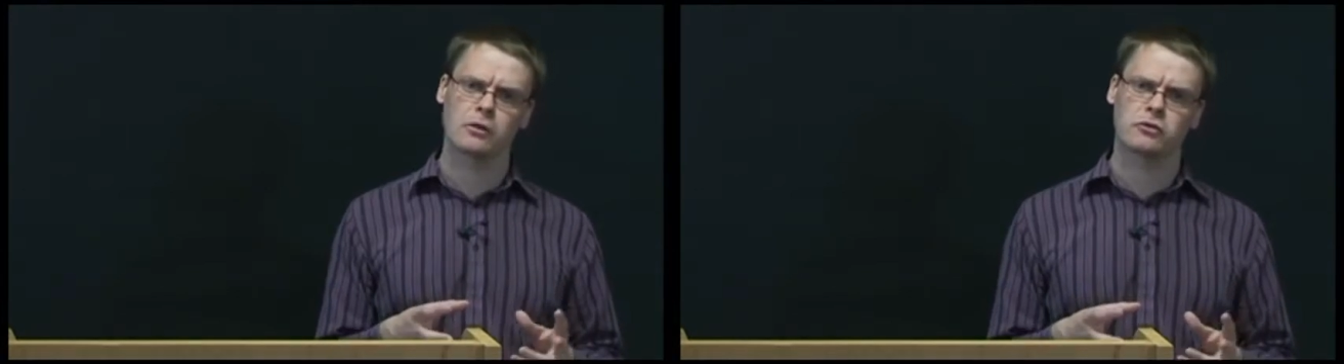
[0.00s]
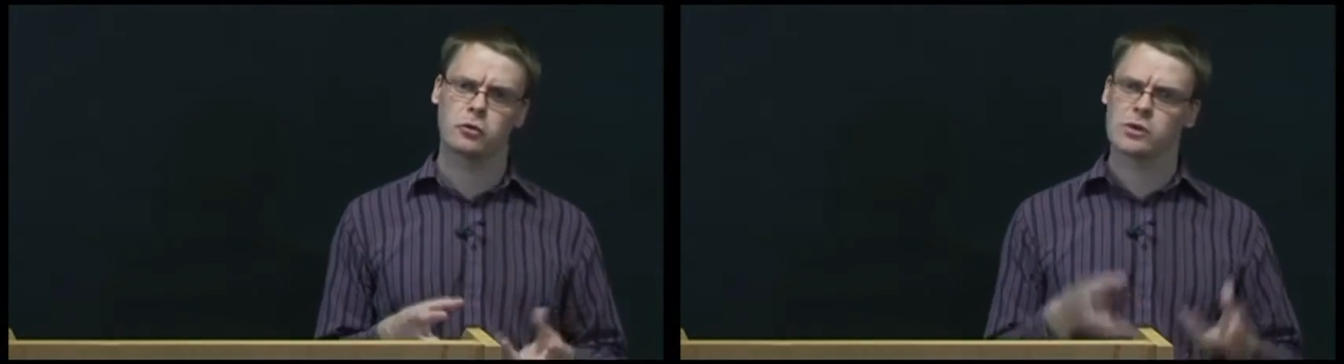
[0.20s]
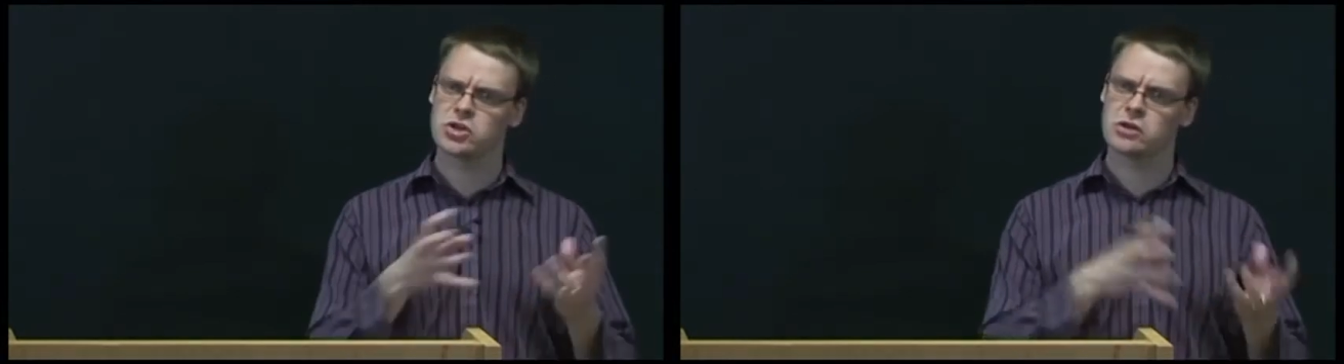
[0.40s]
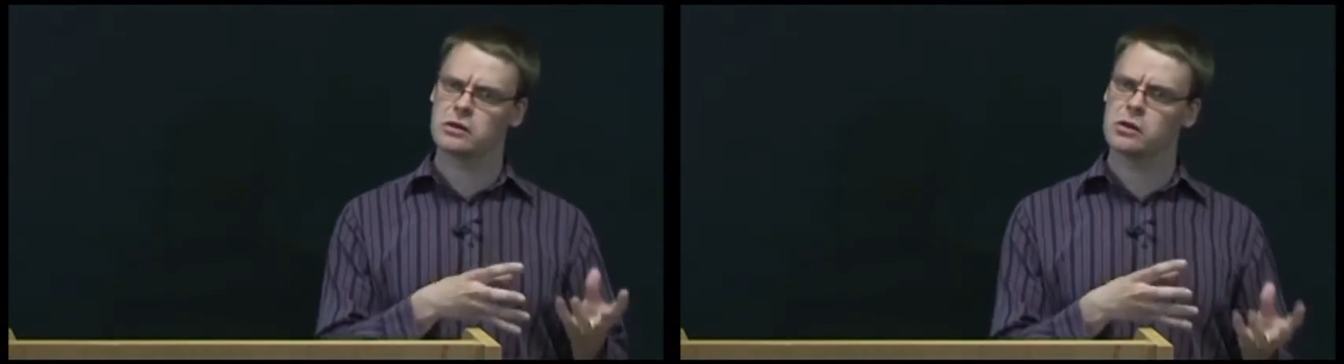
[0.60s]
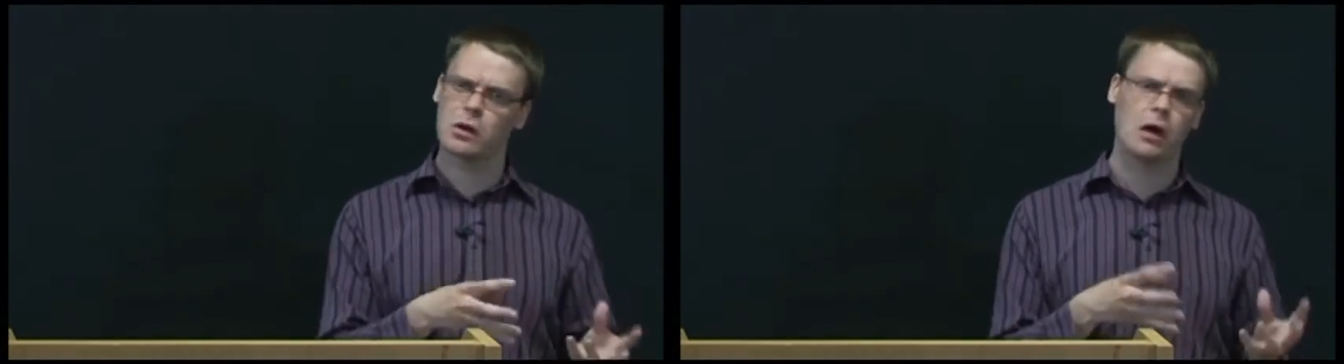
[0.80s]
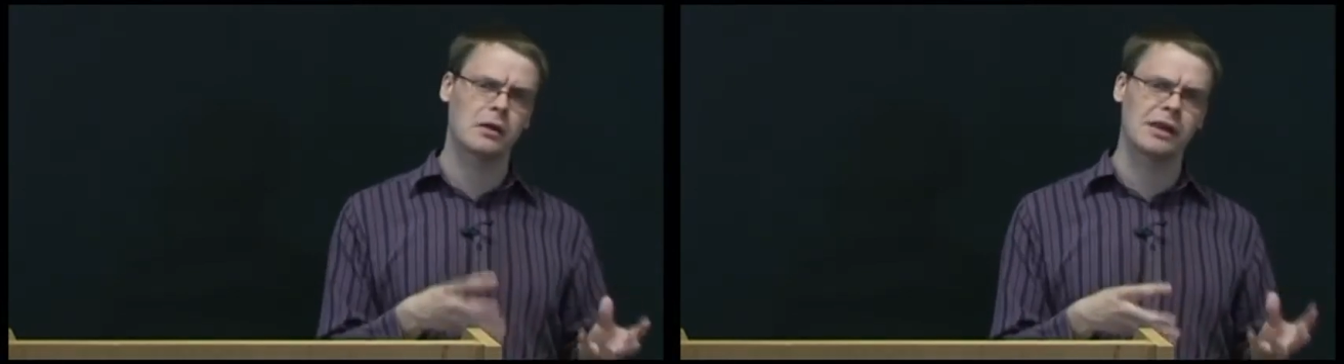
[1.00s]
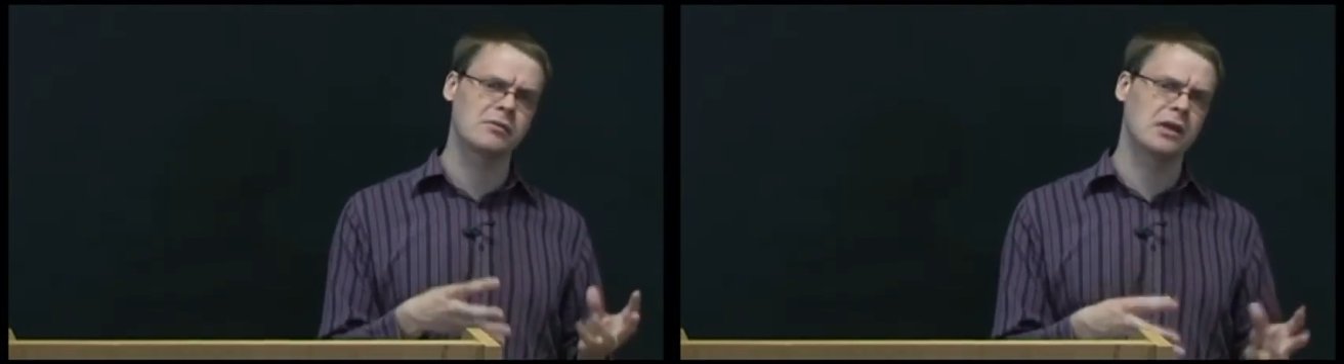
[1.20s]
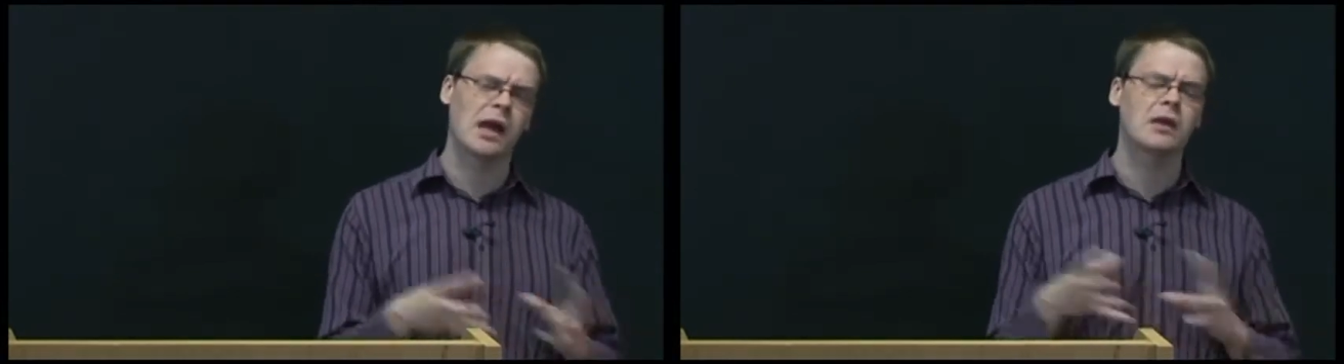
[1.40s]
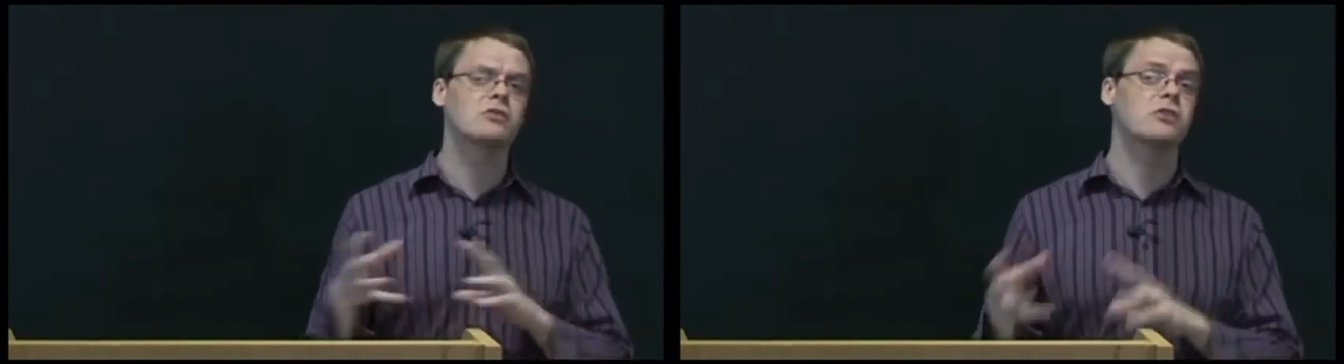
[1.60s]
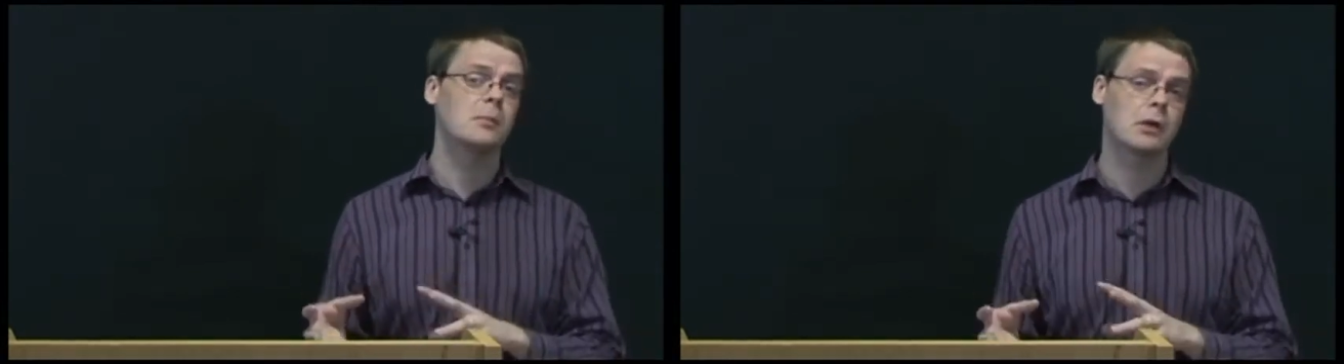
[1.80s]
tuition that you can't even get in a
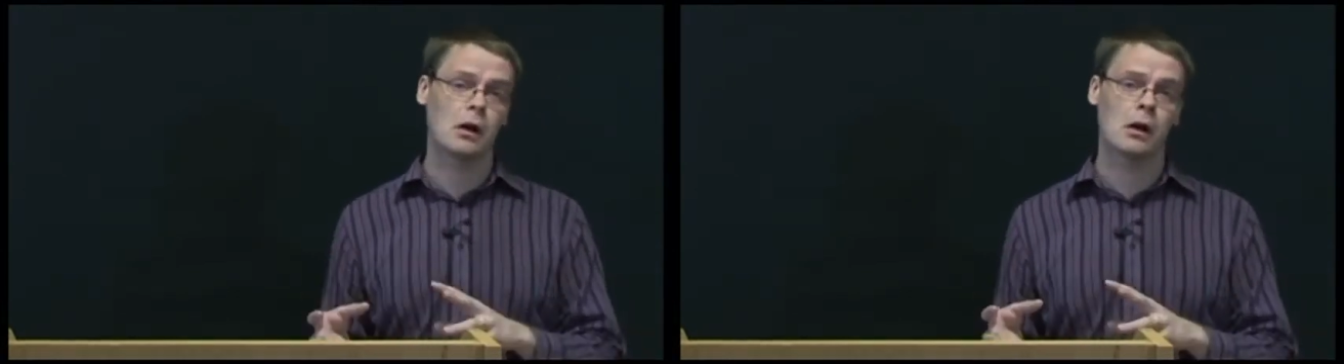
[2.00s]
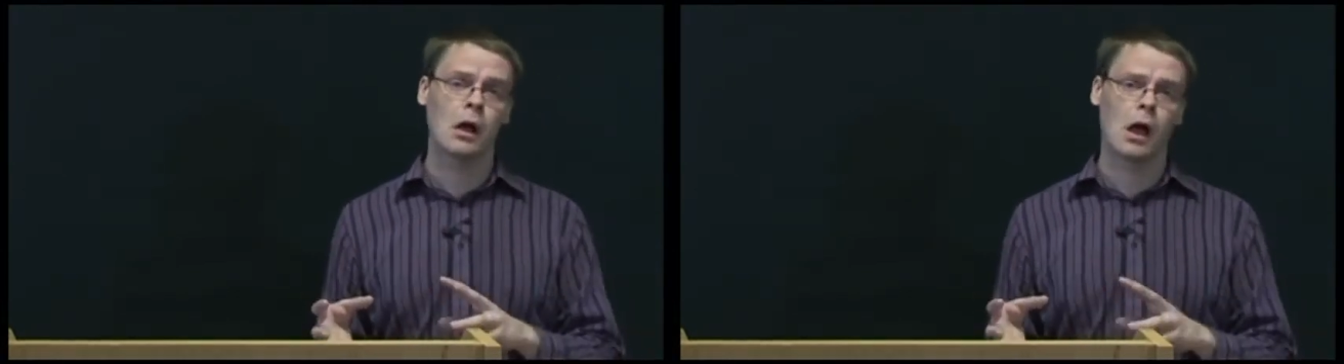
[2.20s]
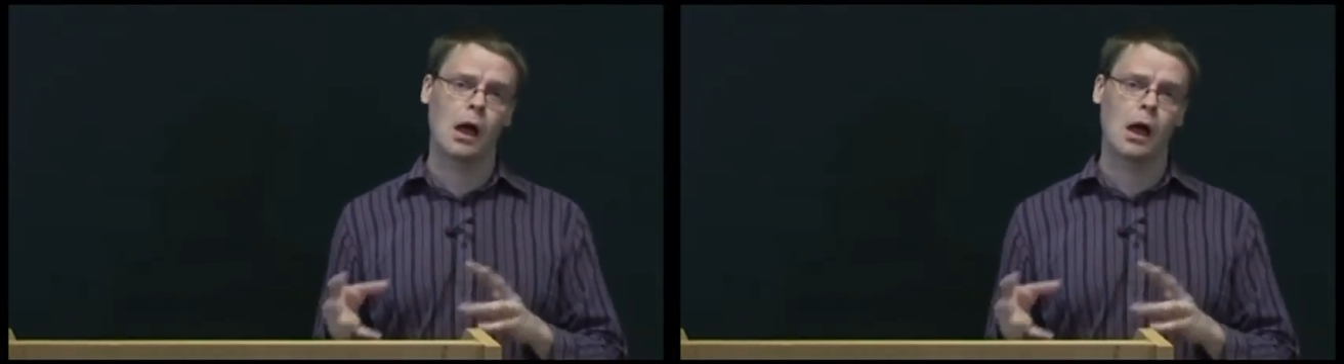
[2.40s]
seminar.